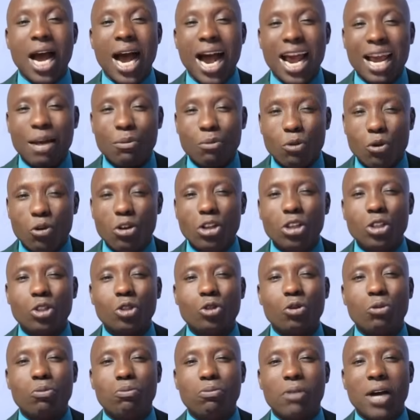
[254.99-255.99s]
I am going
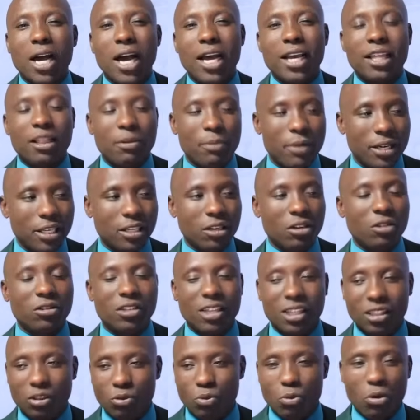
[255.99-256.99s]
to buy the
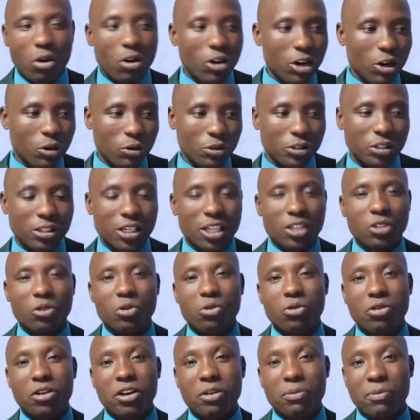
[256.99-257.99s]
materials, as umeona
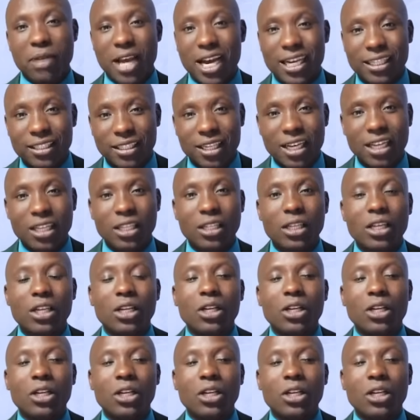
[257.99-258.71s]
construction already meanza.